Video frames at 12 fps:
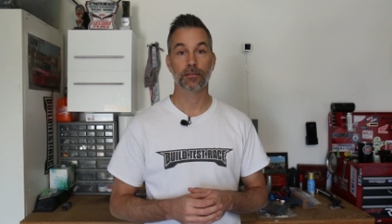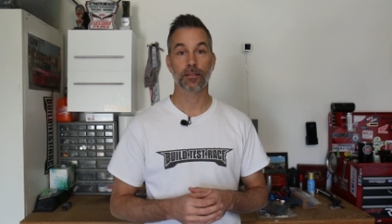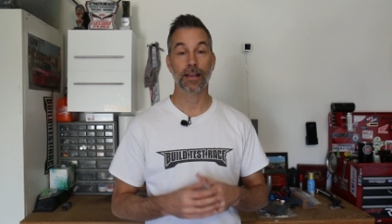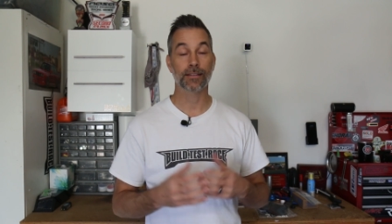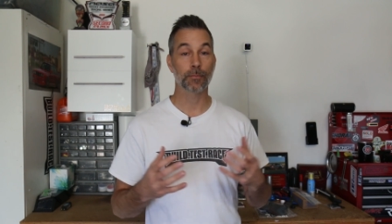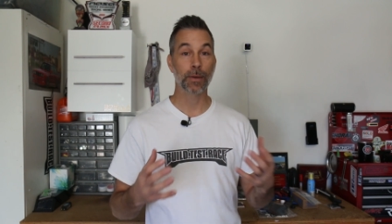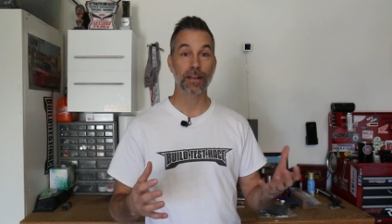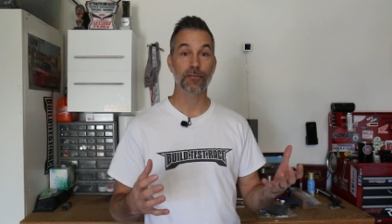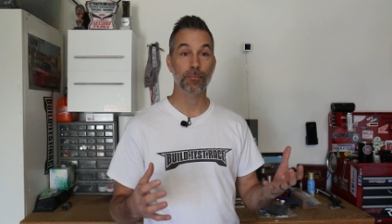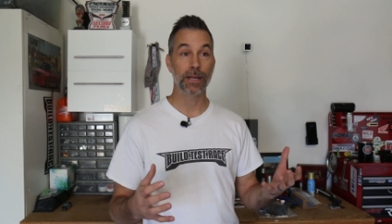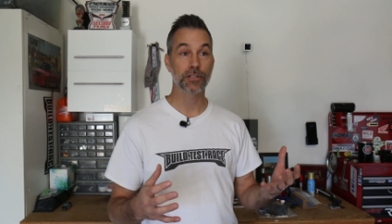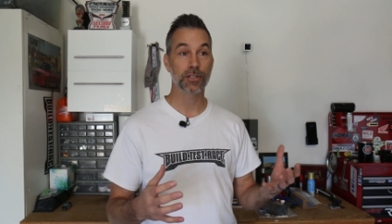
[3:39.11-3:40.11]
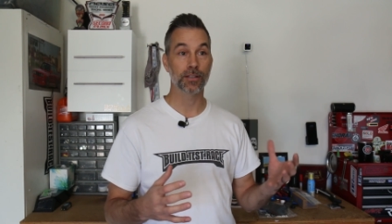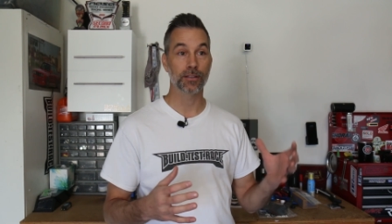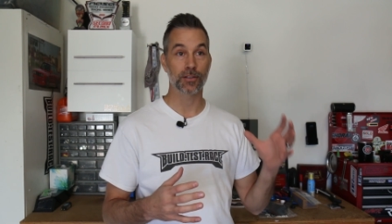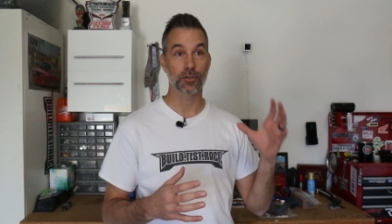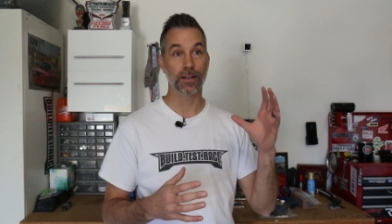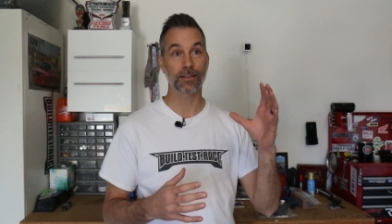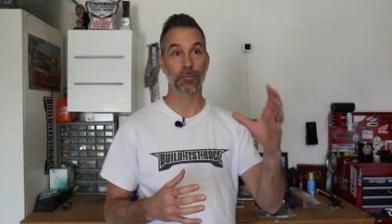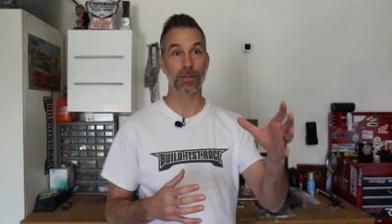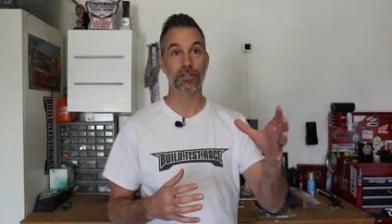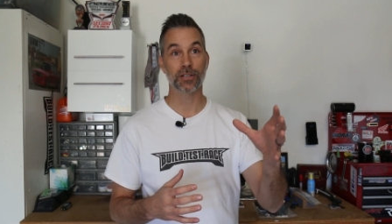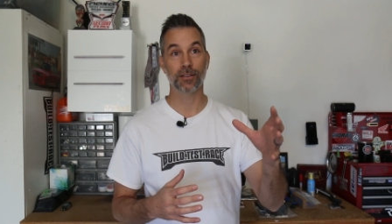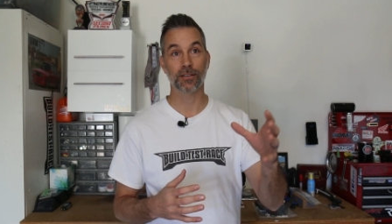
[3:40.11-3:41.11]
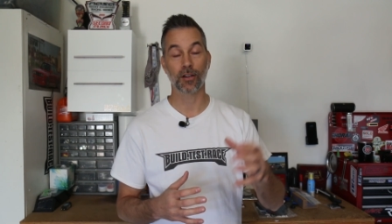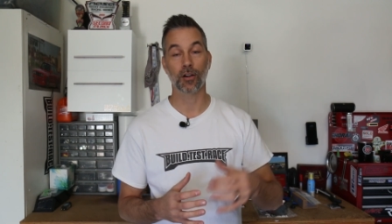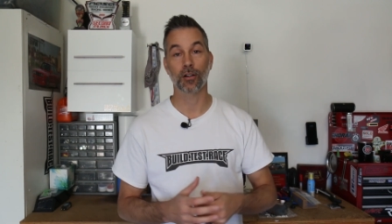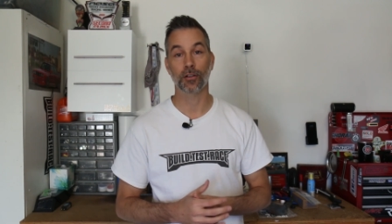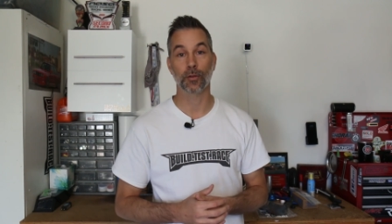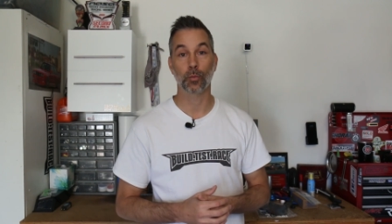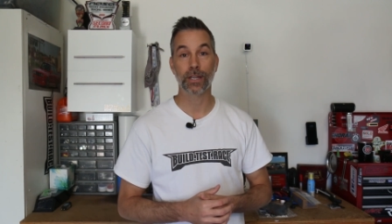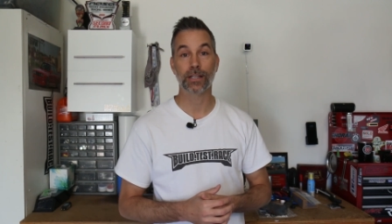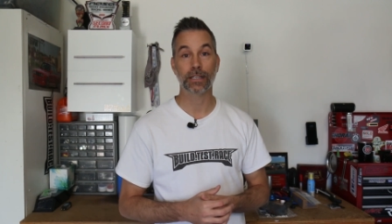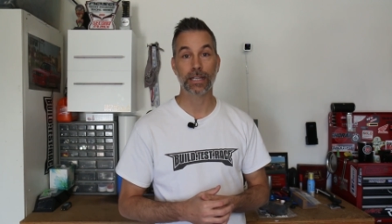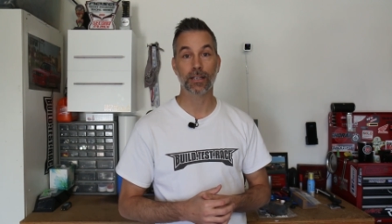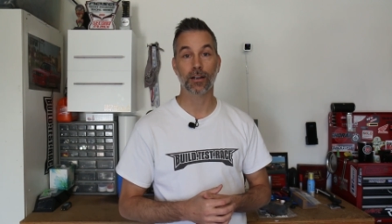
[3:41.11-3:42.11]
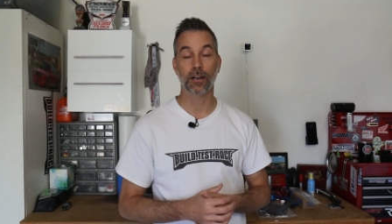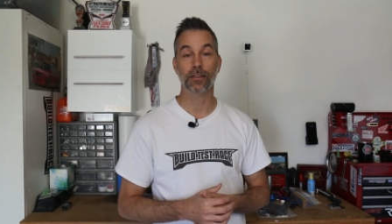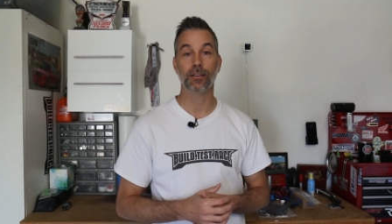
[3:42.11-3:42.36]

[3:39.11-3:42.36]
As I might have mentioned, the transmissions are the weak link on